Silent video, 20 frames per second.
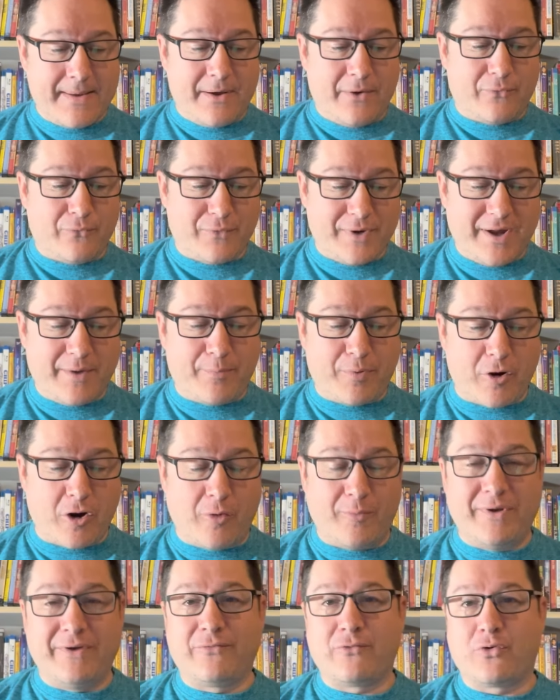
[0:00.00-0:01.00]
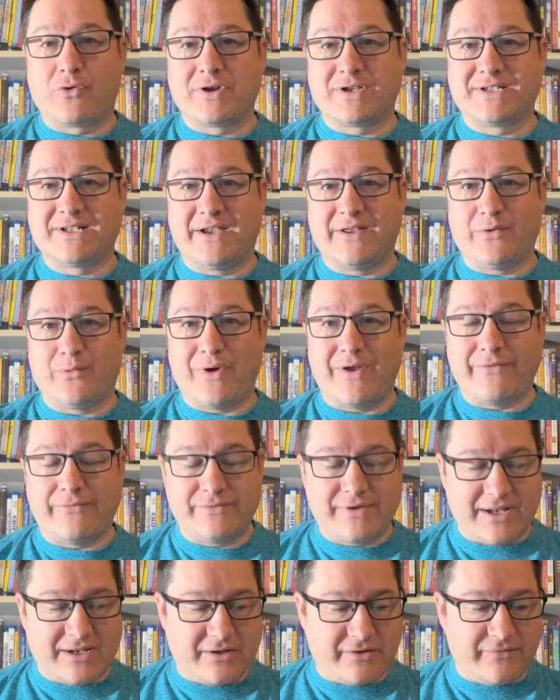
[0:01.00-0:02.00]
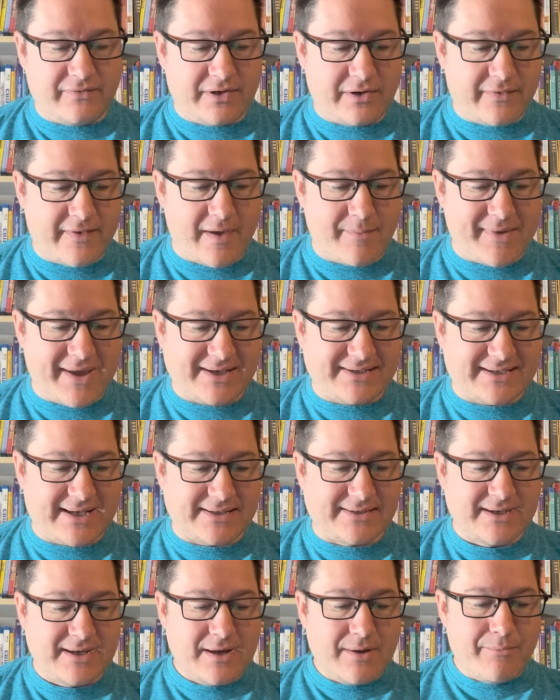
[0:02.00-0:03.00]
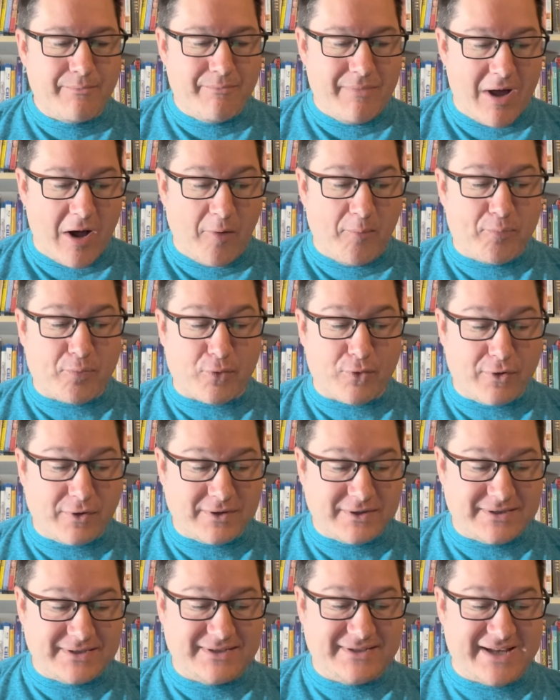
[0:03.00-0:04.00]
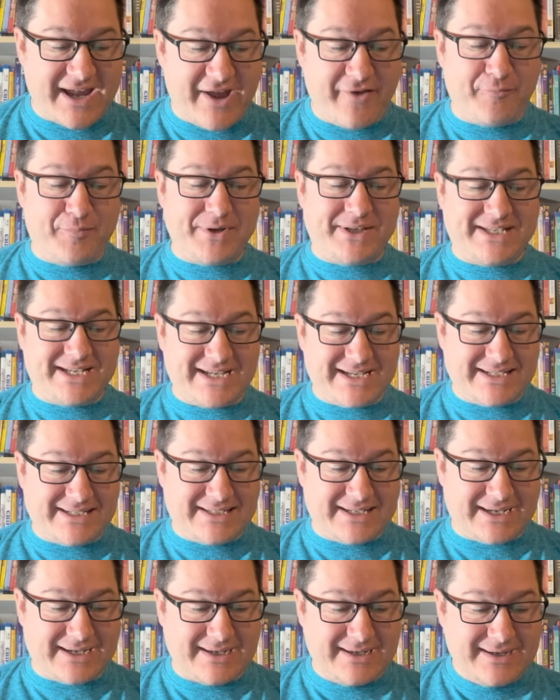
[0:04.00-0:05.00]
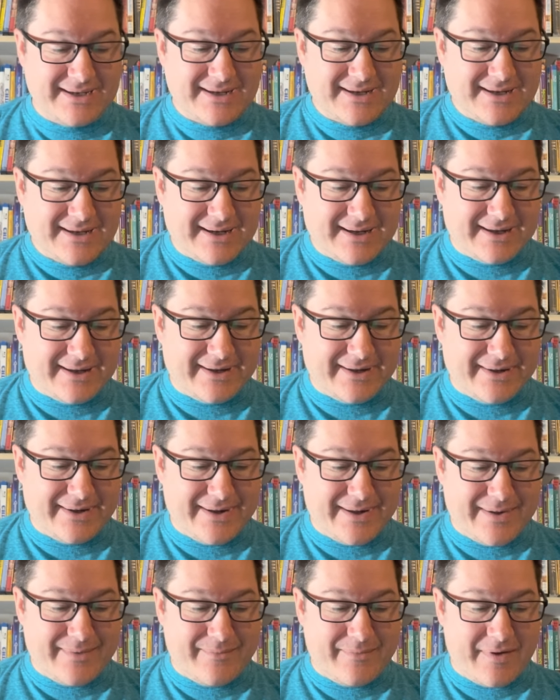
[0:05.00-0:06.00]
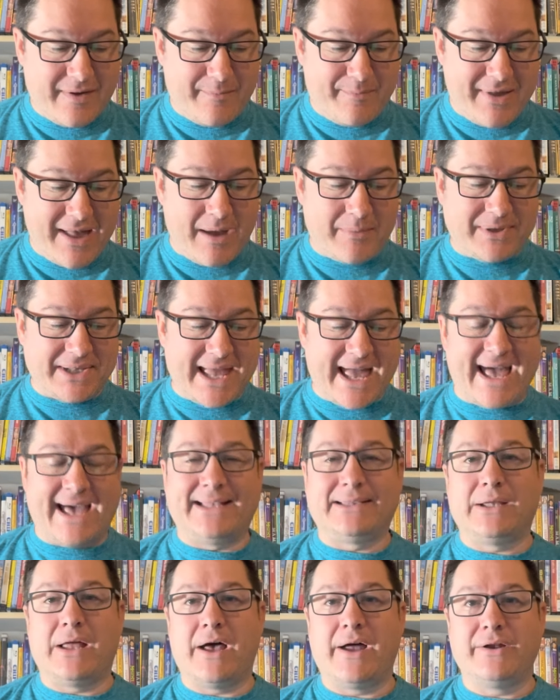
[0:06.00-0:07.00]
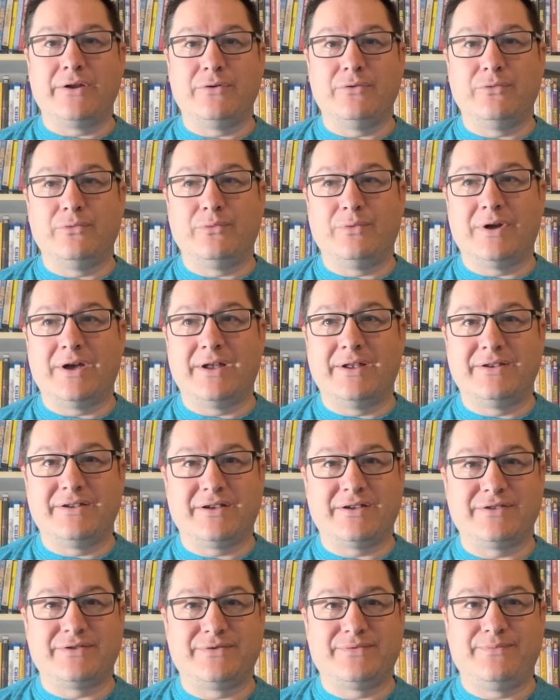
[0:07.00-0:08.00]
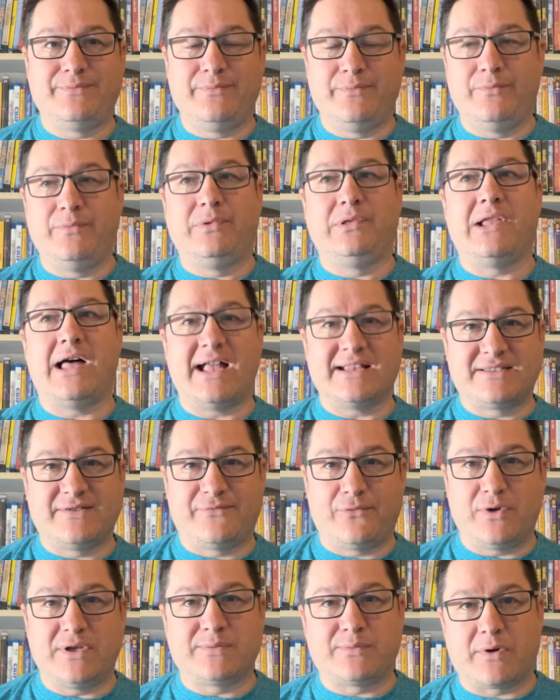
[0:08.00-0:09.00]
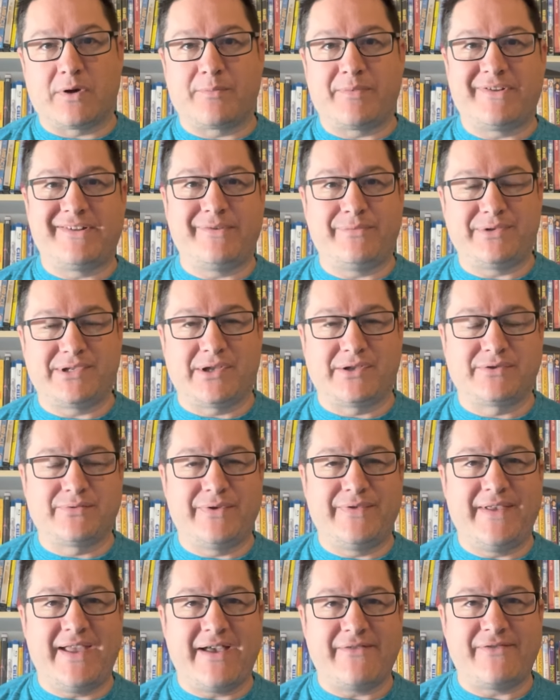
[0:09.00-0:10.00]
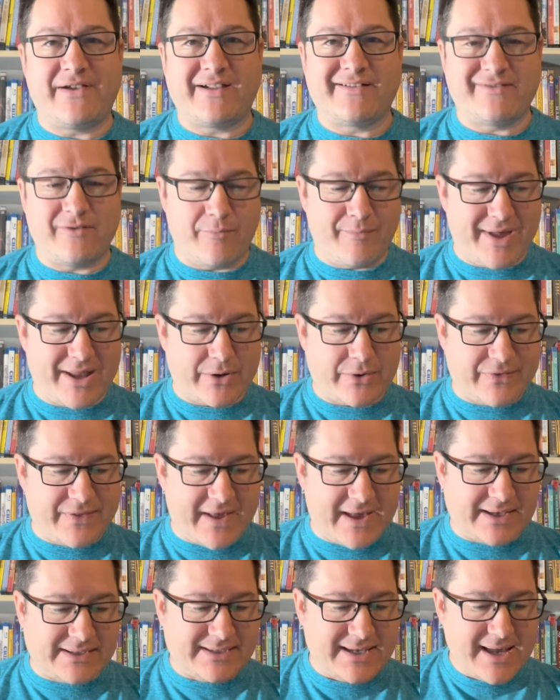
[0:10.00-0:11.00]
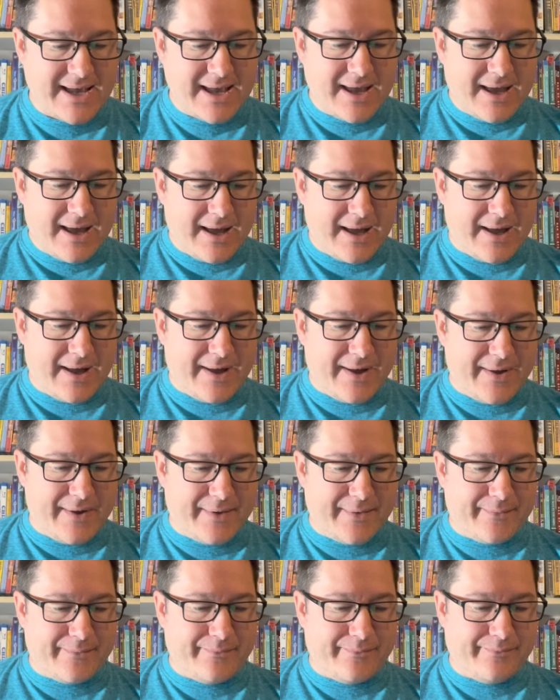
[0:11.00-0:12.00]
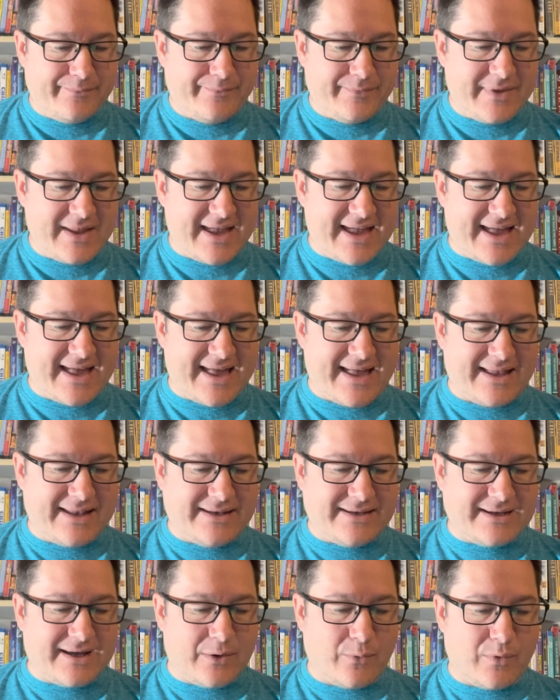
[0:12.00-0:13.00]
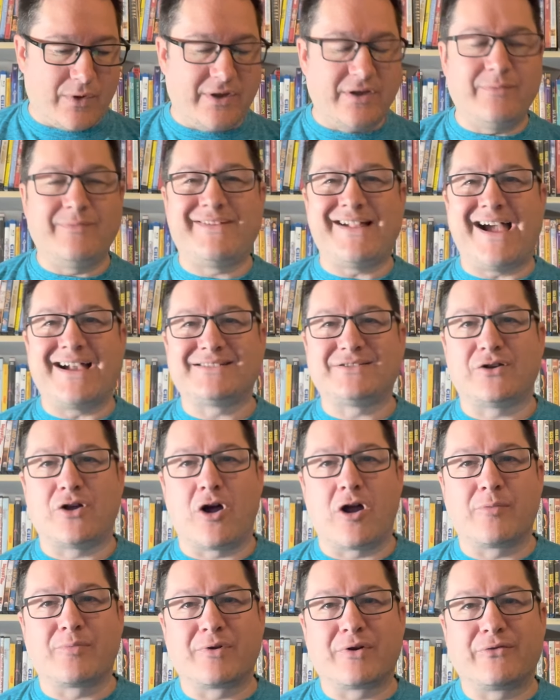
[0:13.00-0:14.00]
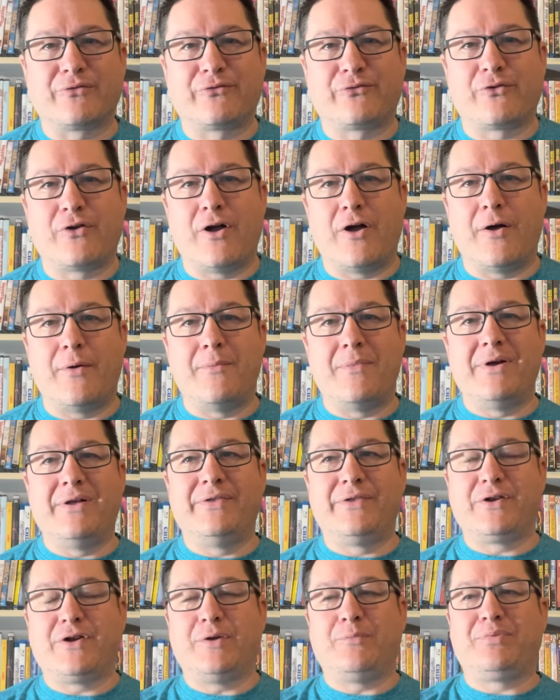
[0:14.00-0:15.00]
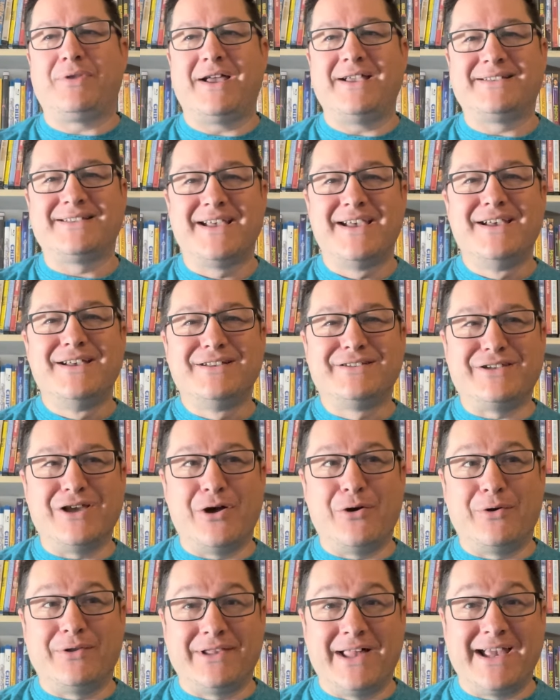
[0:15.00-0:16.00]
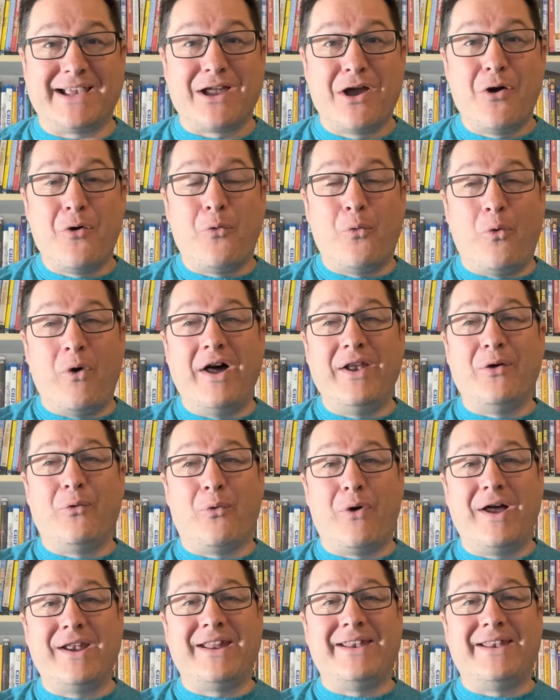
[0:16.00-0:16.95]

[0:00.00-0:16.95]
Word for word: Rhea Perlman, of course, uh, the wife of Danny DeVito. That makes sense. Mel Brooks, Dave Bautista, um, Pamela Adlon, who uh, does lots of voice work, but she was also in the FX show Better Things um, and uh, William Jackson Harper from The Good Place. So, like, what what a